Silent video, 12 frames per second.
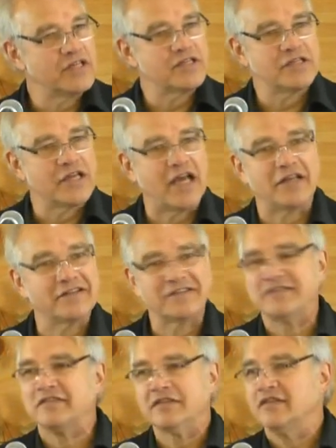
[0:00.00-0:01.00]
It's
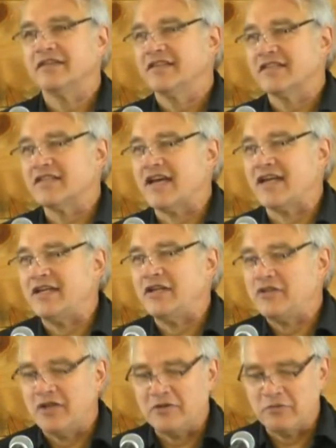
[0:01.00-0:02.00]
not, it's not
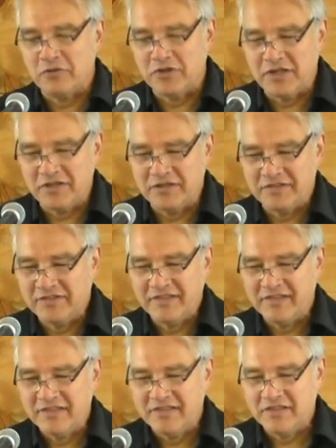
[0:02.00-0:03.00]
anything really
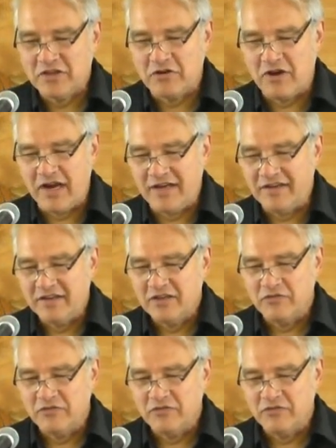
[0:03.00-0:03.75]
great.